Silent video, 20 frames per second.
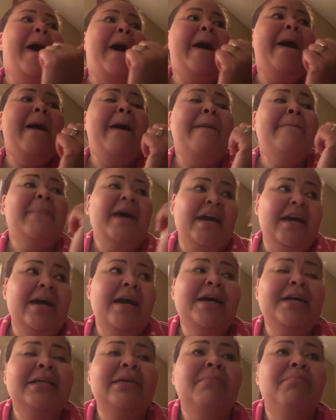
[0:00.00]

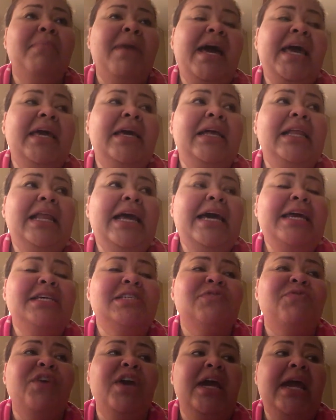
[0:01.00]
My client
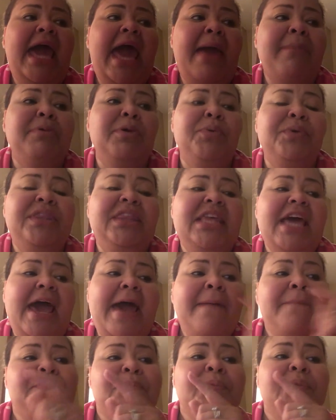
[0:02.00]
is very happy with
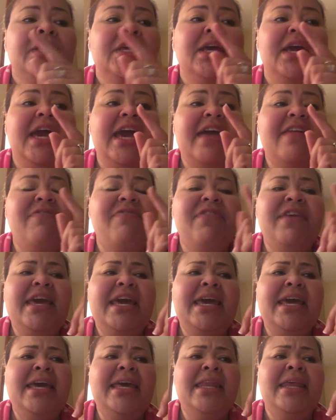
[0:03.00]
that. And
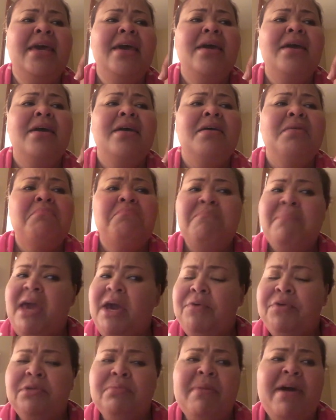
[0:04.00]
then
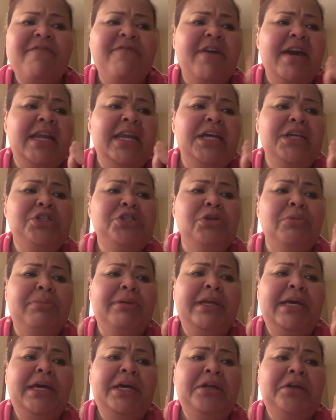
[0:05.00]
met with my financial
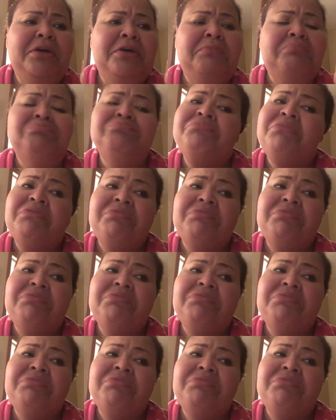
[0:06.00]
planner.